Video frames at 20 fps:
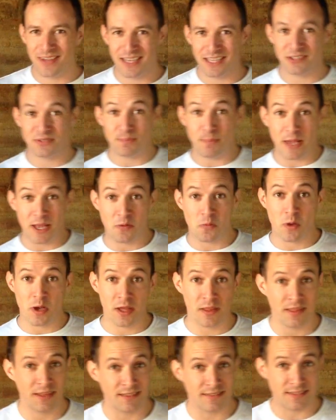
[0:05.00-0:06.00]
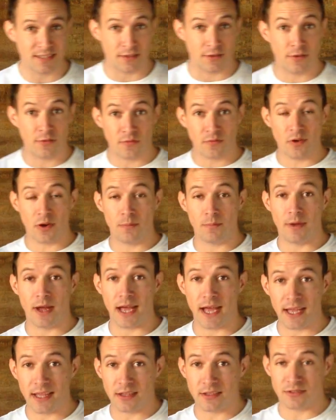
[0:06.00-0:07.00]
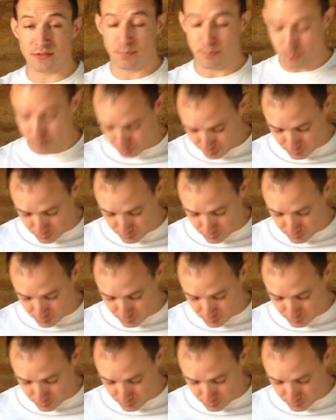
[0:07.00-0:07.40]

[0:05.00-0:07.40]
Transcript: my name is Ben Worthington from I E L T S